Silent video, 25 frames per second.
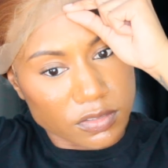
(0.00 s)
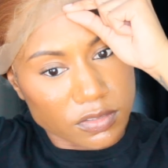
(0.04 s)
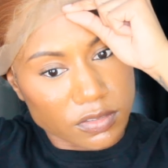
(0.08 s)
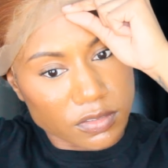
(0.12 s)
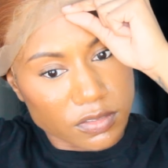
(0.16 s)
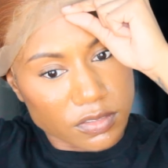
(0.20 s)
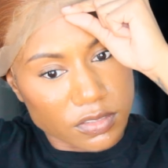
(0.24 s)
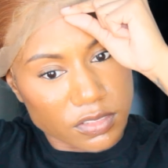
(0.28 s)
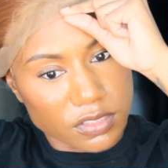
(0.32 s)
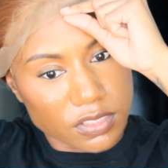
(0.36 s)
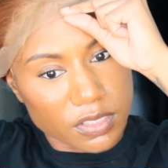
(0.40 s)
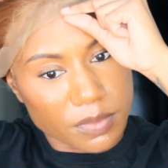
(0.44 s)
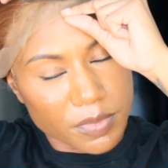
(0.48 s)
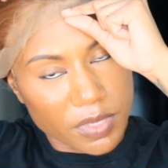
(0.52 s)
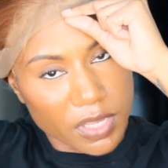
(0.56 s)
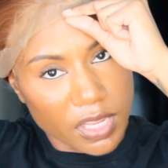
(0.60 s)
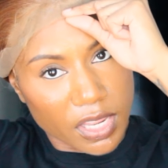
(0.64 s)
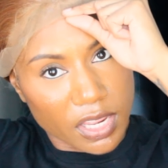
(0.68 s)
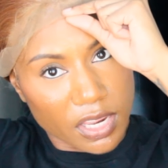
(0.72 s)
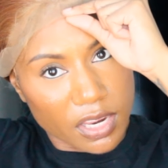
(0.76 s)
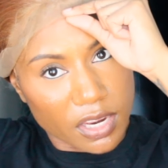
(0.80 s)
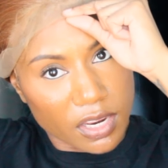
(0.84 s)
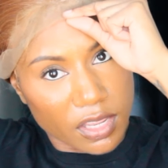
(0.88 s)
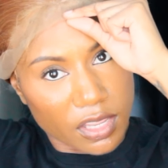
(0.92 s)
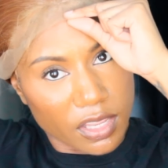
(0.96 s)
some of
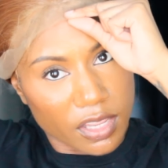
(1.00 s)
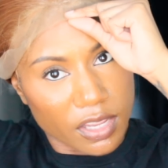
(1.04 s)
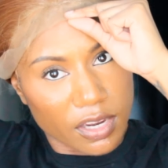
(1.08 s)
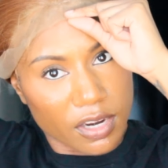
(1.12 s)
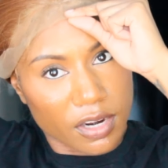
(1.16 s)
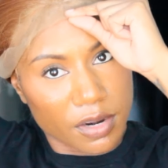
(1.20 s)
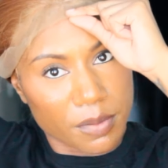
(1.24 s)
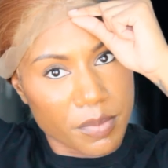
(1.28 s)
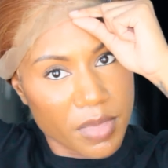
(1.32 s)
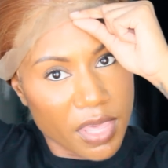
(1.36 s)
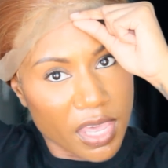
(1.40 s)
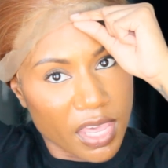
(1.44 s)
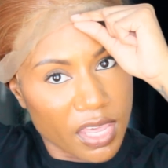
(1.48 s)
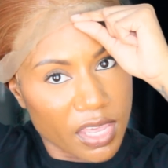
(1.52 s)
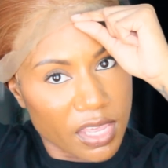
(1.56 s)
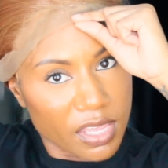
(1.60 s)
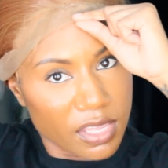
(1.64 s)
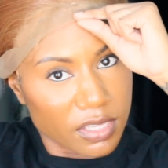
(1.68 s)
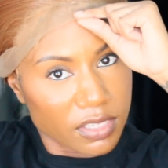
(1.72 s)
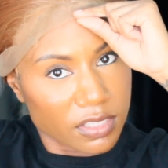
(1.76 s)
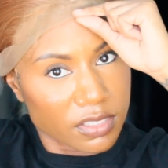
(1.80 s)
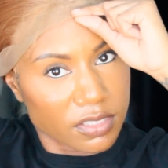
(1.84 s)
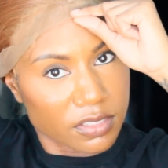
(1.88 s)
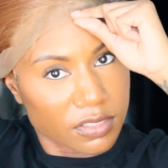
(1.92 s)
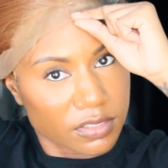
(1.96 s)
that hair
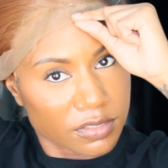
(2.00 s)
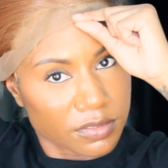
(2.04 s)
back.